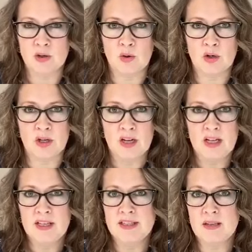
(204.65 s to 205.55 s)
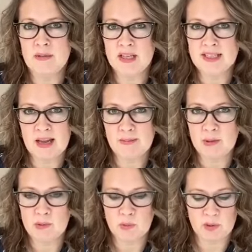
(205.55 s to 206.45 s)
or something is
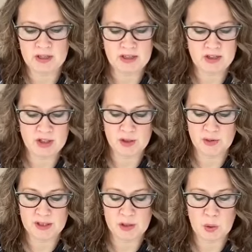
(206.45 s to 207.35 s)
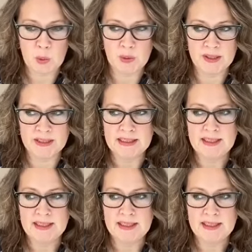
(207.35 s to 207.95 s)
happening with one of their children, or